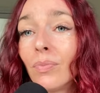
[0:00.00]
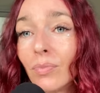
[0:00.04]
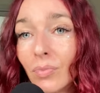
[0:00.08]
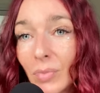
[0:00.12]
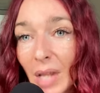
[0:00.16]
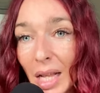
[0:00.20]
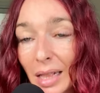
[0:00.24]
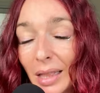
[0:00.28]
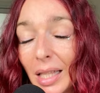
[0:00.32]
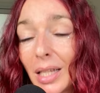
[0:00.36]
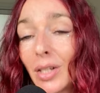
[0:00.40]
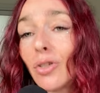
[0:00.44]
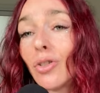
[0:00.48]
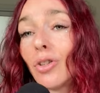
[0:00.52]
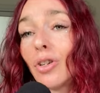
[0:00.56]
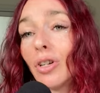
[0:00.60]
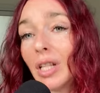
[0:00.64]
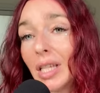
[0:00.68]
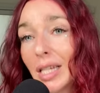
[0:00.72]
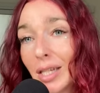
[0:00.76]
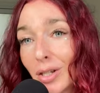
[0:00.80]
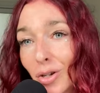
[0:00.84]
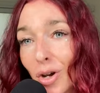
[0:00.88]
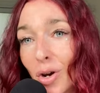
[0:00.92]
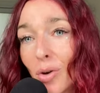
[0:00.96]
they
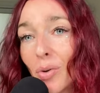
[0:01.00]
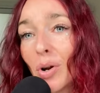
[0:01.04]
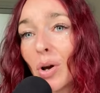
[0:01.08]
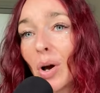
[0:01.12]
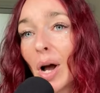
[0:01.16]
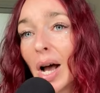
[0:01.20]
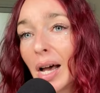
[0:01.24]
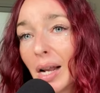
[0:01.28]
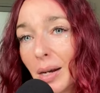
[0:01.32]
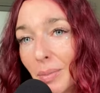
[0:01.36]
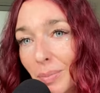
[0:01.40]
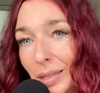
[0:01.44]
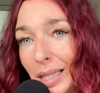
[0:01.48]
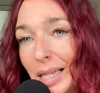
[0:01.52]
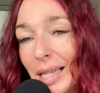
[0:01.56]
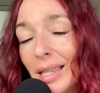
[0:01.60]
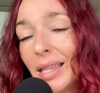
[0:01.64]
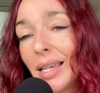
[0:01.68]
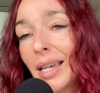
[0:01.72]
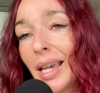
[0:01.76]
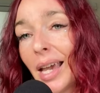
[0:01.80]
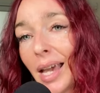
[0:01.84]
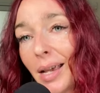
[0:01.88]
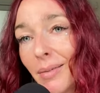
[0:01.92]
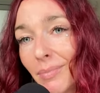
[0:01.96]
literally don't know how to play
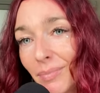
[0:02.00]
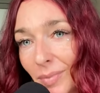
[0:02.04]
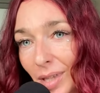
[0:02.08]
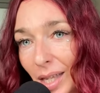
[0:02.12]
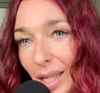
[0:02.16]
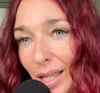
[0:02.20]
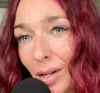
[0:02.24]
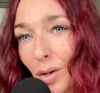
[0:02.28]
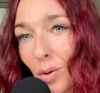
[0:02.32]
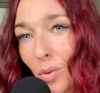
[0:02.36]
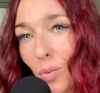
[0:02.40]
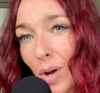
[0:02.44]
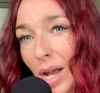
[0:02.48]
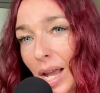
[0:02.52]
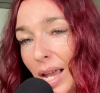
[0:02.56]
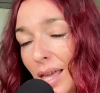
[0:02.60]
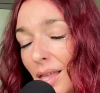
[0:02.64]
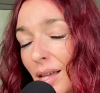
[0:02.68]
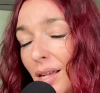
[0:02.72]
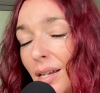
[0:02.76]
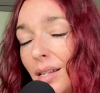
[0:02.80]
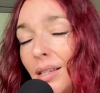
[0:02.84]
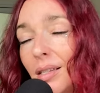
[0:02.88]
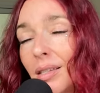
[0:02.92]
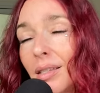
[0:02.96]
the game in a way
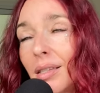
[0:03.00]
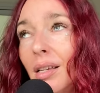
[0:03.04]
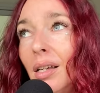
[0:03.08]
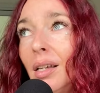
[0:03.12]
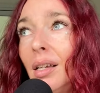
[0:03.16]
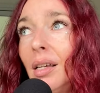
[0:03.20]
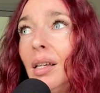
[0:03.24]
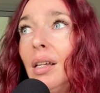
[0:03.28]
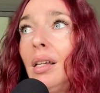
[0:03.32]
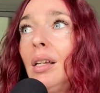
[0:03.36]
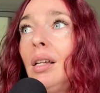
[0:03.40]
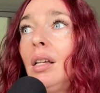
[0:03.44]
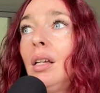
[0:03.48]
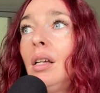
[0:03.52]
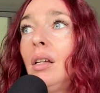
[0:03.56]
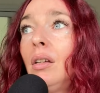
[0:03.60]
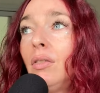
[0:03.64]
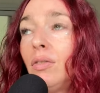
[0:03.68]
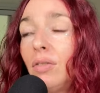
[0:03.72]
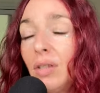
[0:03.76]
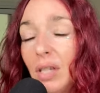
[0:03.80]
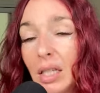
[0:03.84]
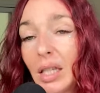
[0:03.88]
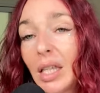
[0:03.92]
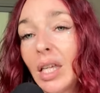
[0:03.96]
that is
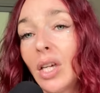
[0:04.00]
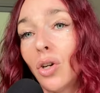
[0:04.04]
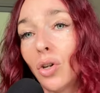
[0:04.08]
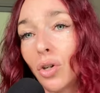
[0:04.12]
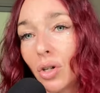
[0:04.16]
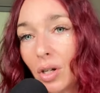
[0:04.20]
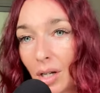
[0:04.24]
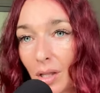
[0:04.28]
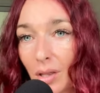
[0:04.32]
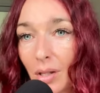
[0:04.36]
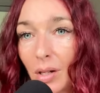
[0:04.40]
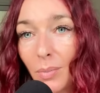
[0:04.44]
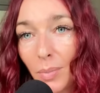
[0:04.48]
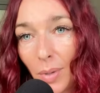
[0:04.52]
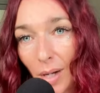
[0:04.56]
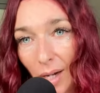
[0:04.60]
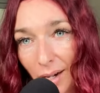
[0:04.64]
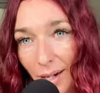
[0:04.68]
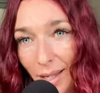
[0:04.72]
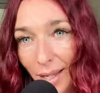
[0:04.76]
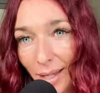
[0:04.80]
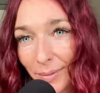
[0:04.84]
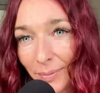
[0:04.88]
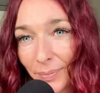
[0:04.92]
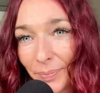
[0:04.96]
feeling good in their
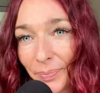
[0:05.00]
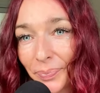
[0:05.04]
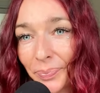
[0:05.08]
body.